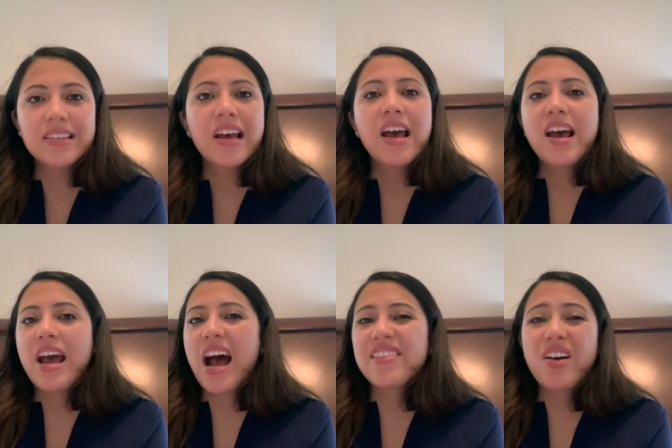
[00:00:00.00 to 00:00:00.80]
It
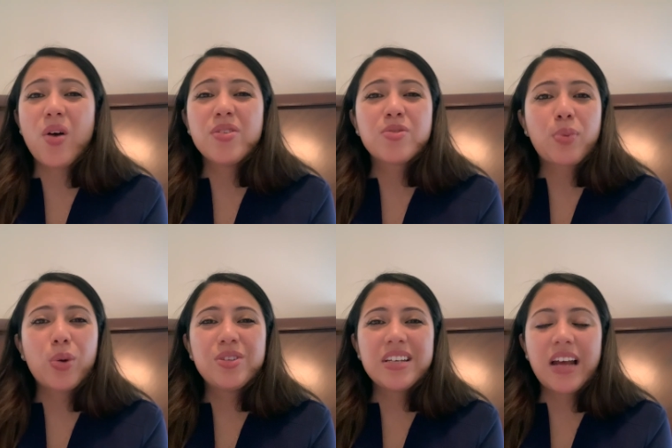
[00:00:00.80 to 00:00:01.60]
has all this
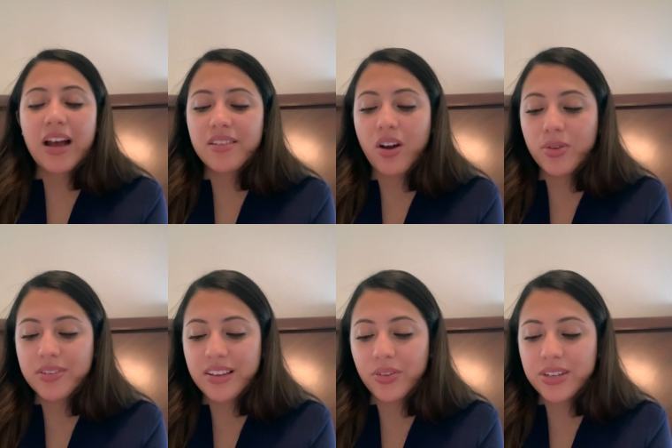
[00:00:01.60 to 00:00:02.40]
protein, it has all
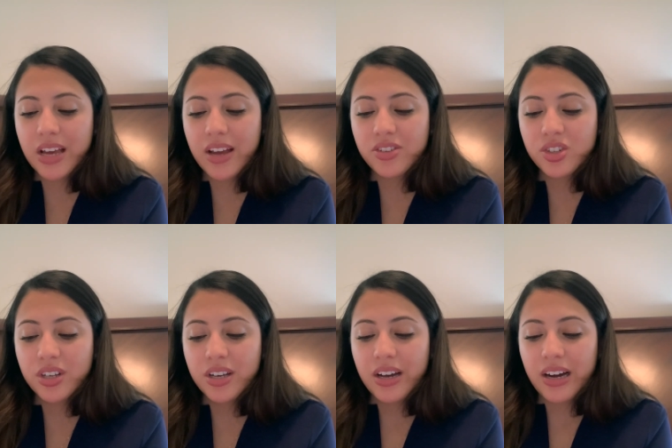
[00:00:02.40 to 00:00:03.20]
this LDH,
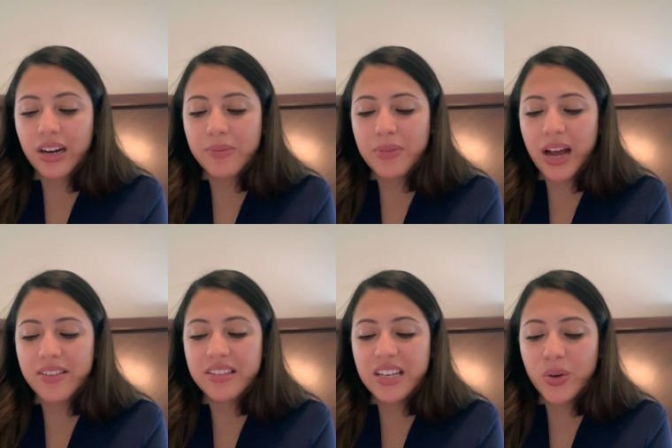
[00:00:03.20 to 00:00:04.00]
it has
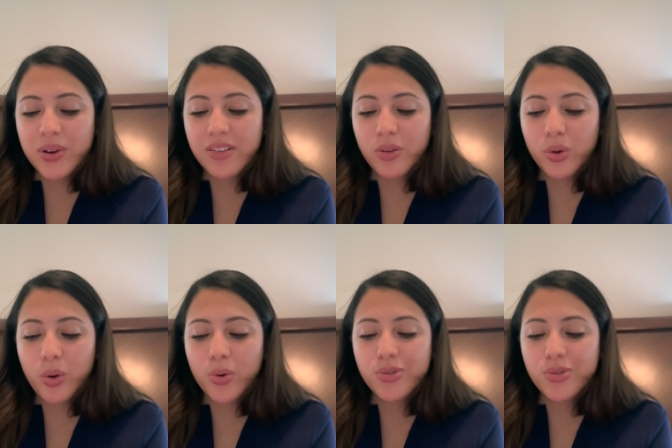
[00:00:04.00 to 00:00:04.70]
decreased glucose.